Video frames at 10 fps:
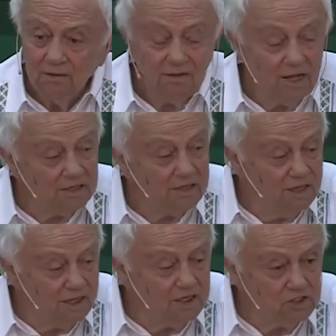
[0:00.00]
that
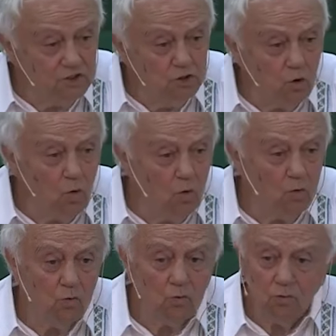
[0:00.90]
there is
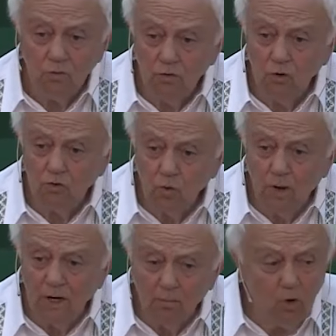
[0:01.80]
no, not
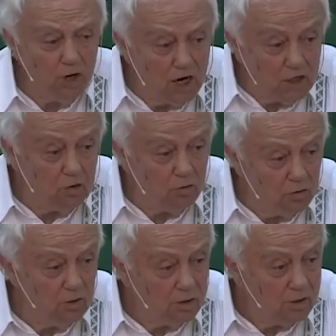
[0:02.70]
one molecule